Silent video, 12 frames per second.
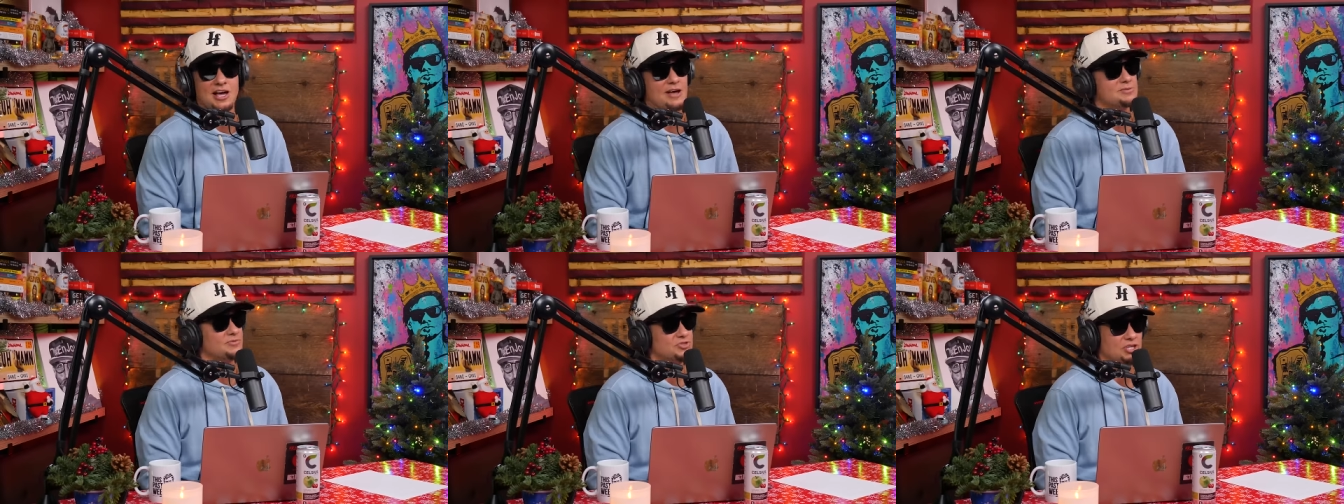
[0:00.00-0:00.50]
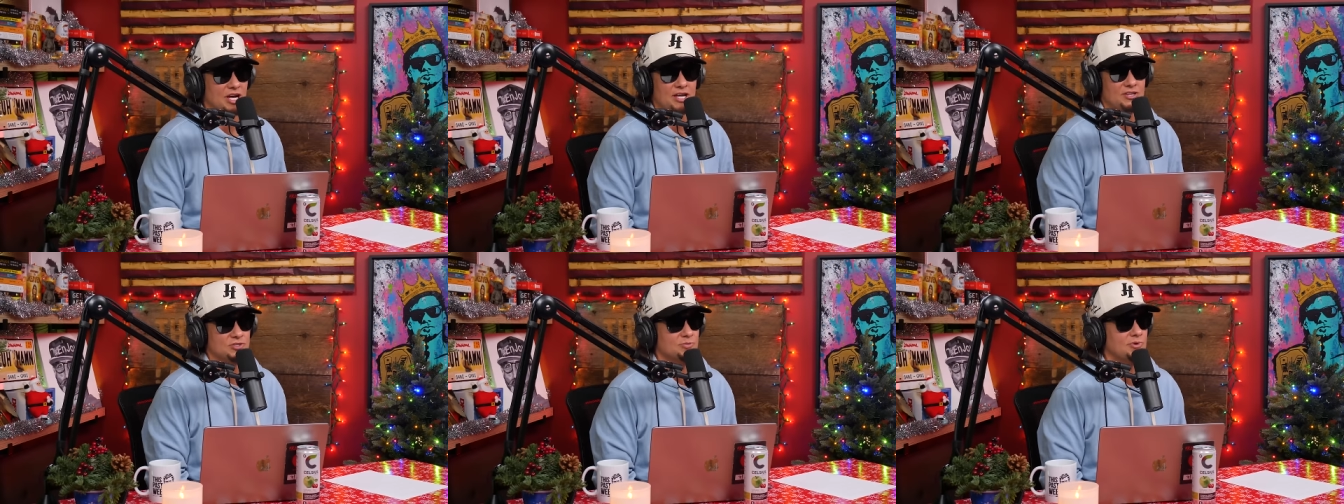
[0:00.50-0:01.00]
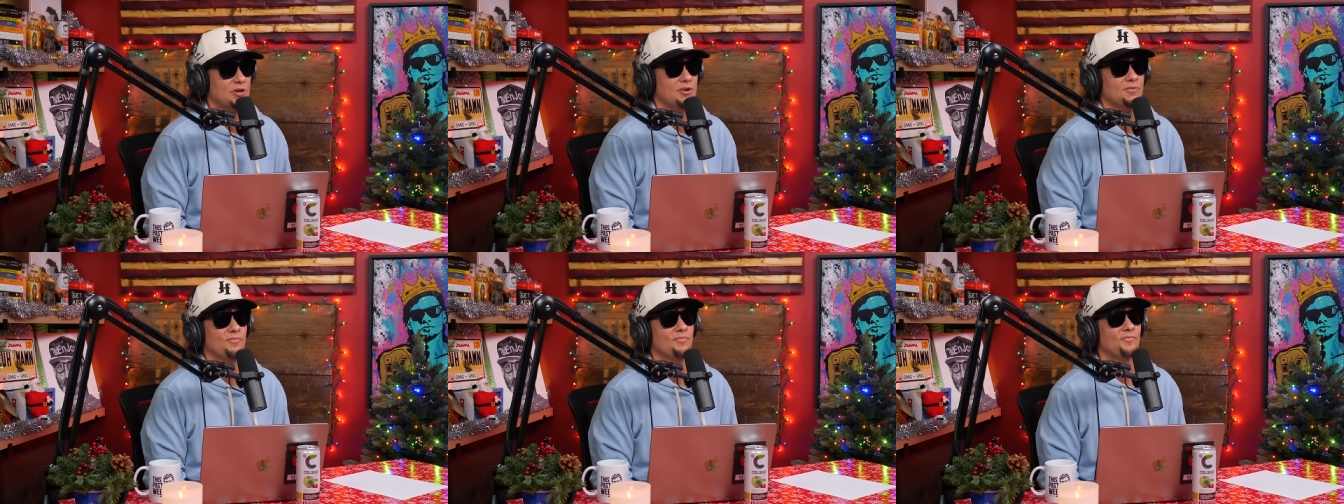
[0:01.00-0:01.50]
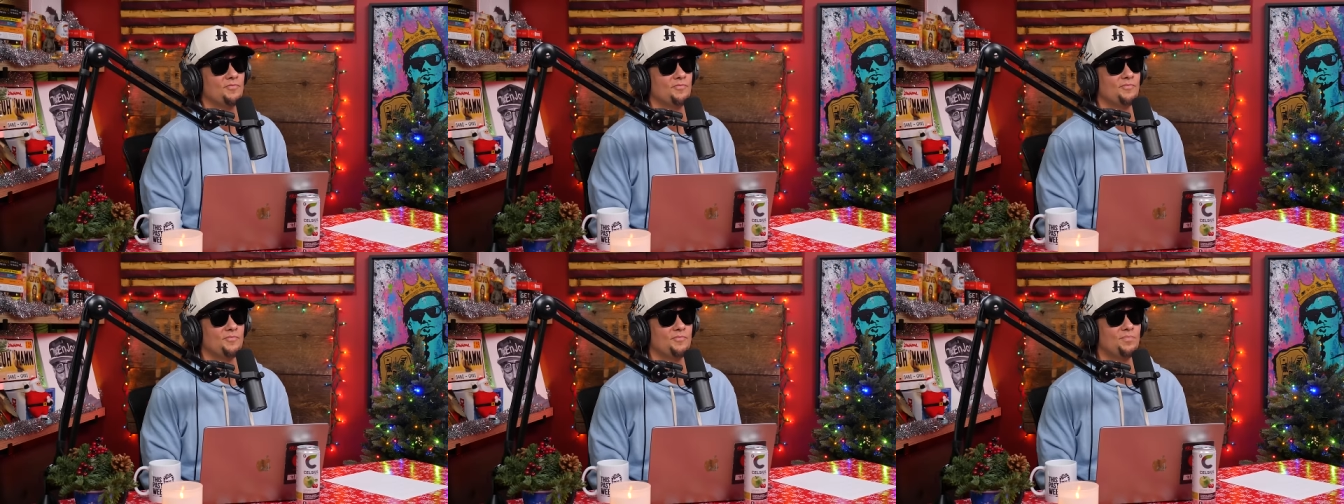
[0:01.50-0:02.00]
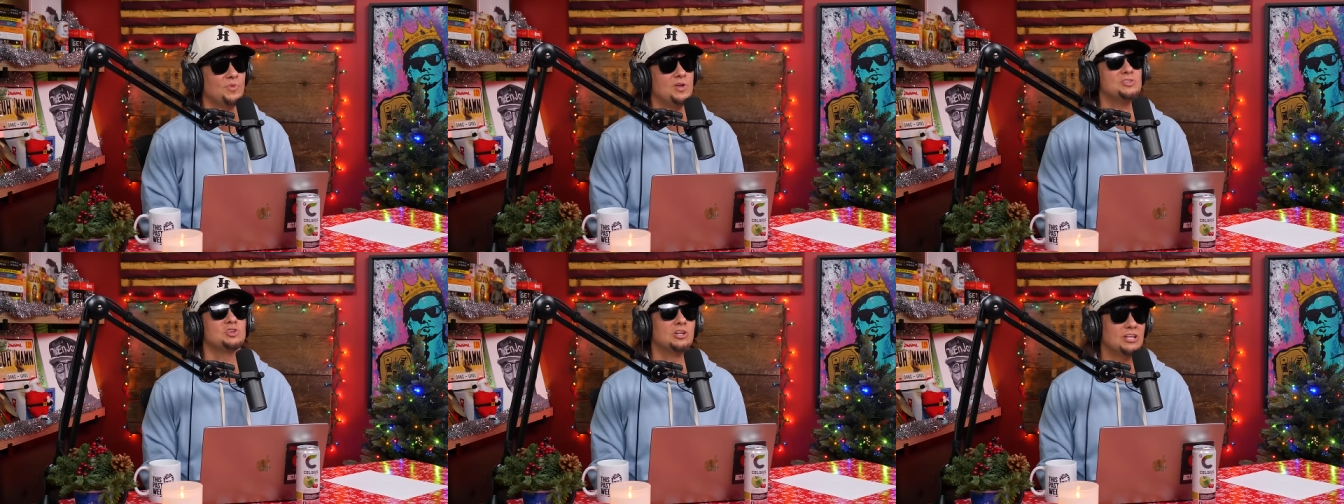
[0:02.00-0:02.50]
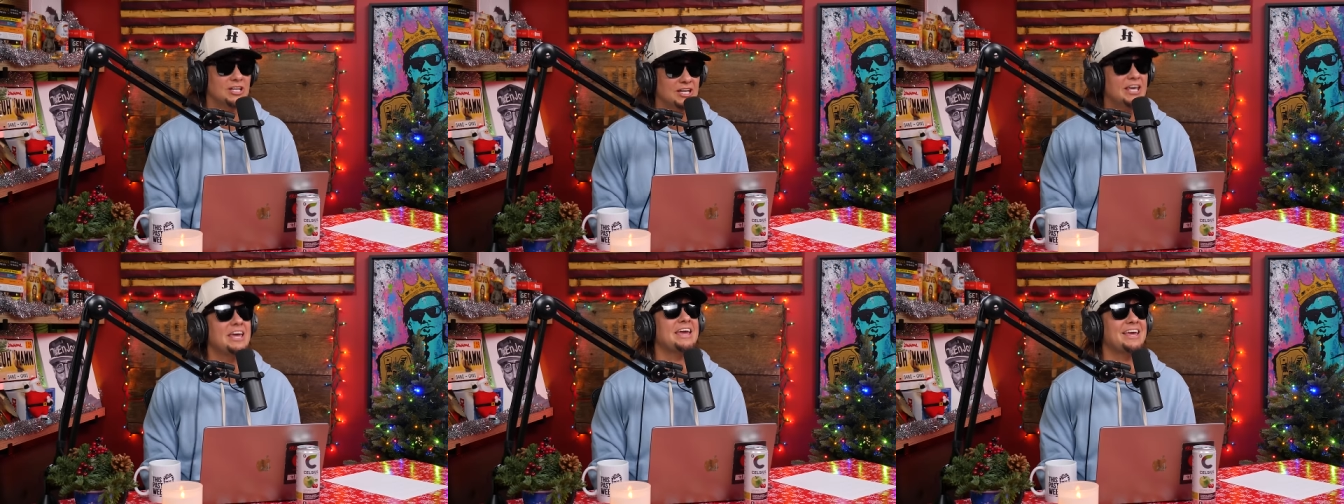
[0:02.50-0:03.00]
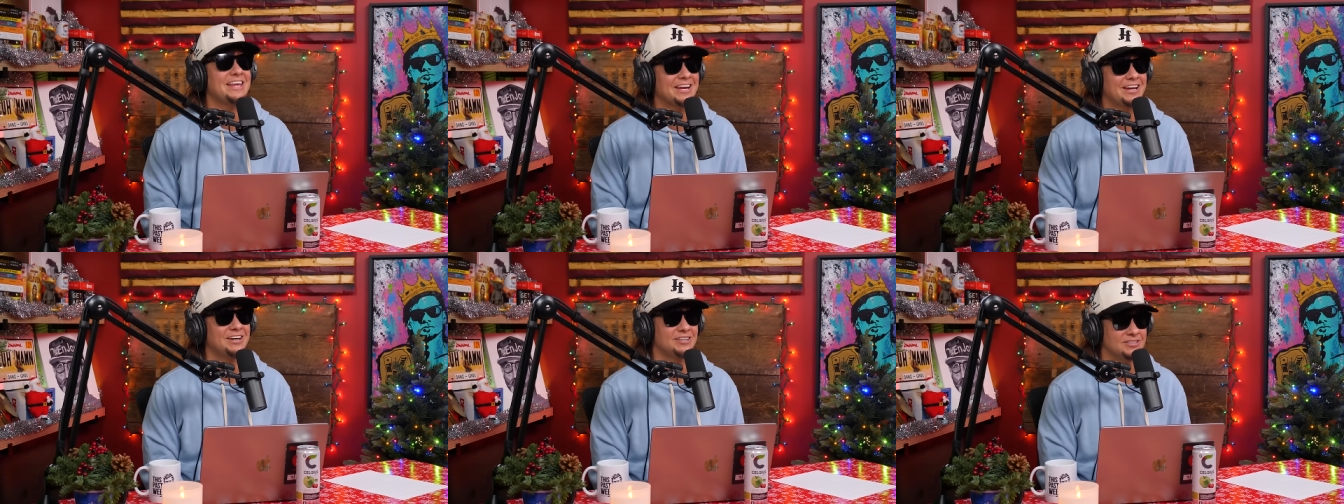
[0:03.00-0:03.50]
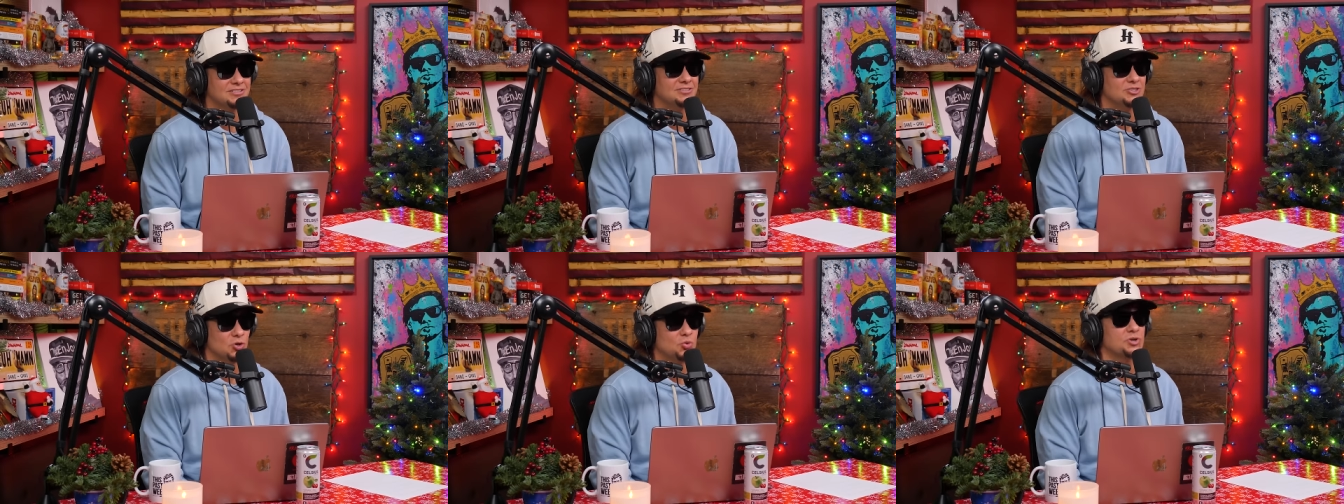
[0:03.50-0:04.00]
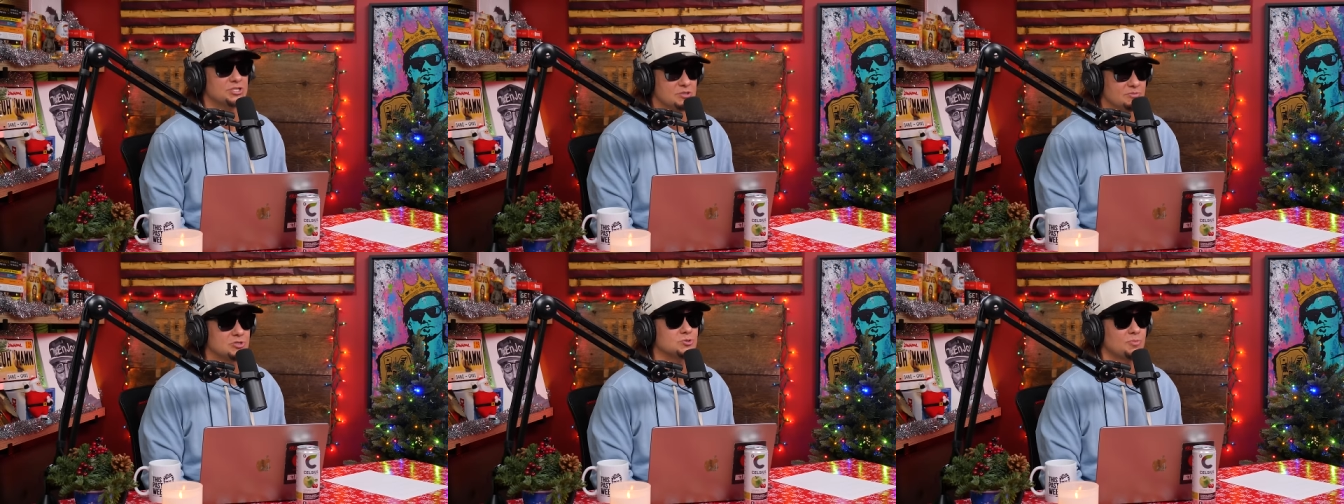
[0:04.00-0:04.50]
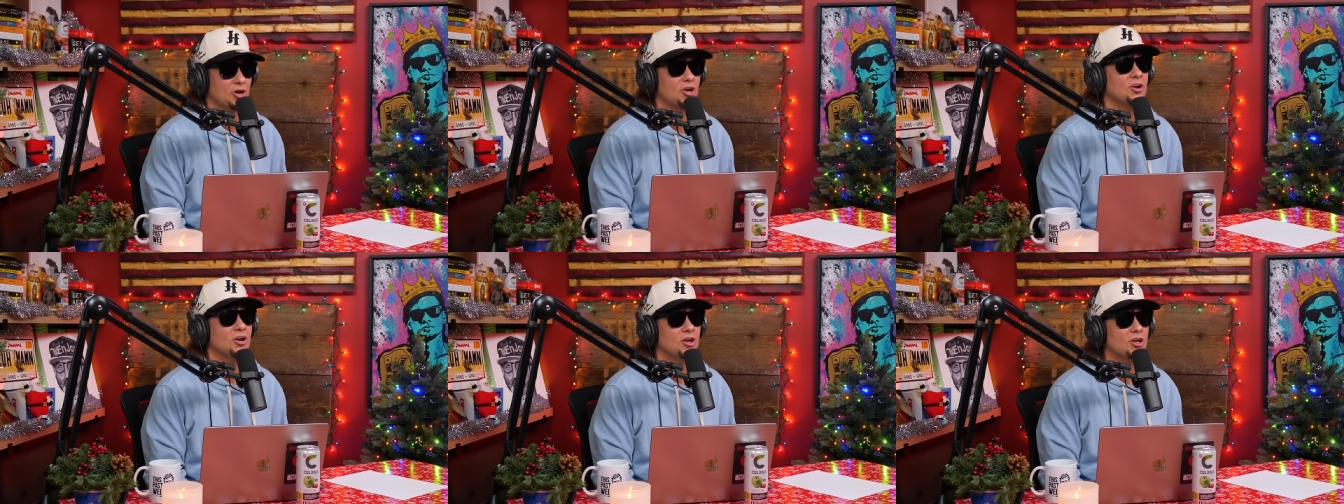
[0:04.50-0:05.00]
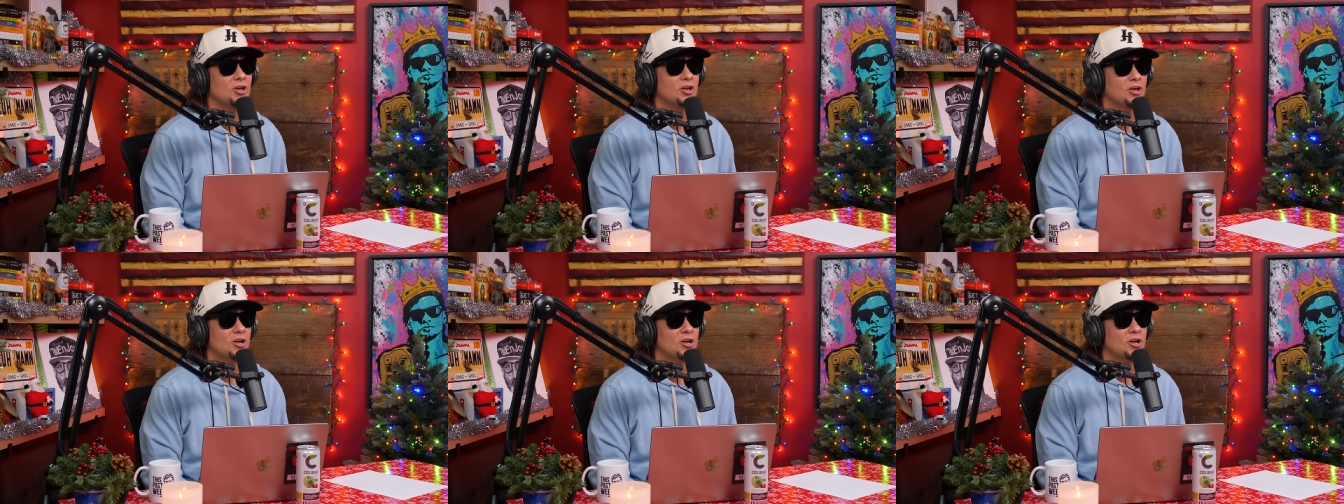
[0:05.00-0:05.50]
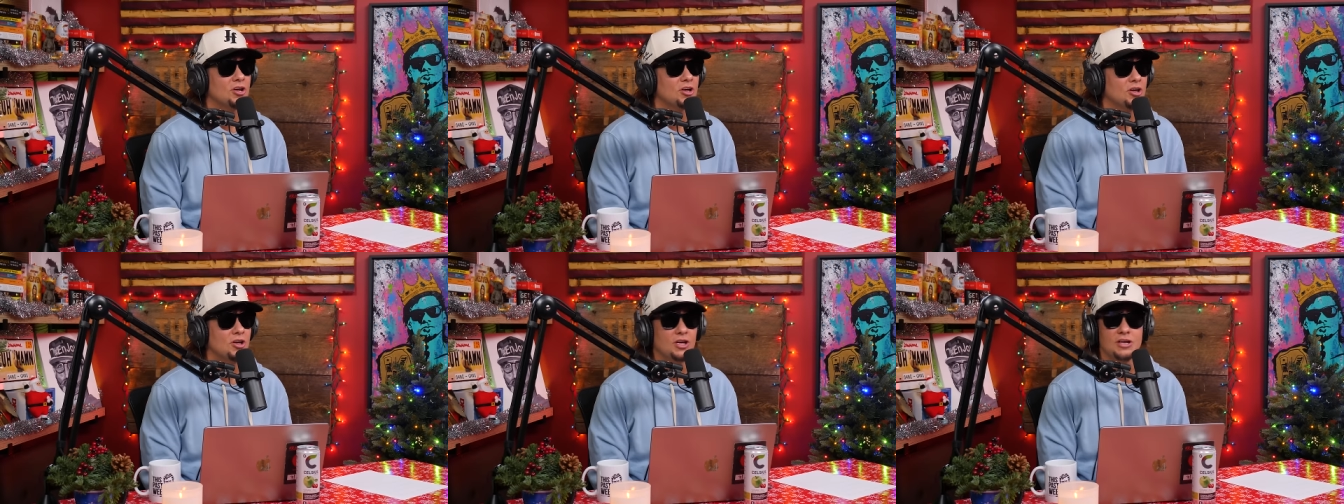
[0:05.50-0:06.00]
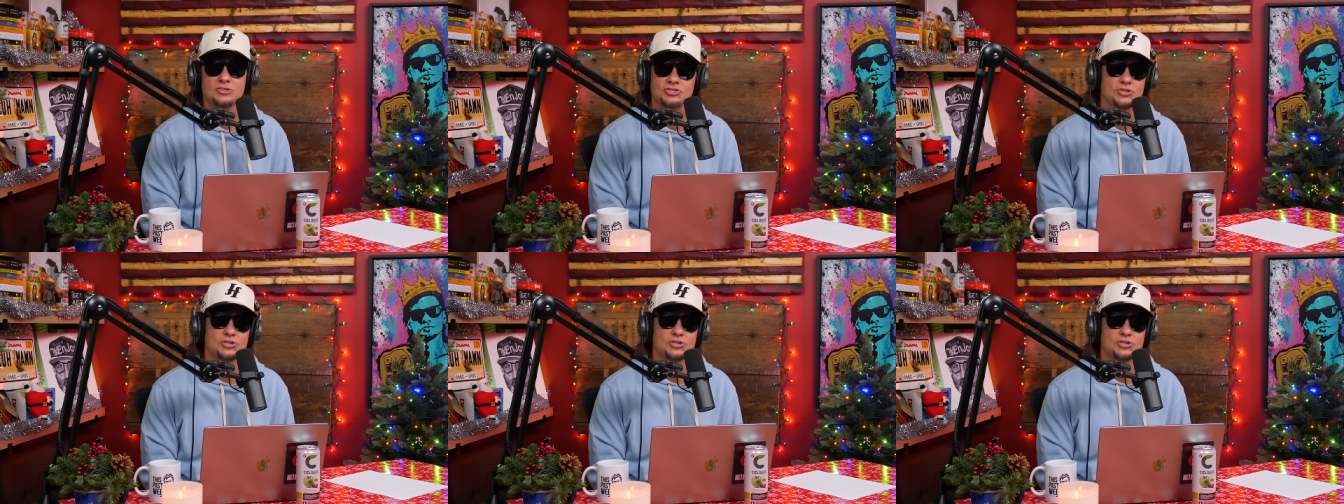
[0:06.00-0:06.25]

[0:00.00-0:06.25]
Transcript: times have changed, man. It's a lean Christmas, man. It's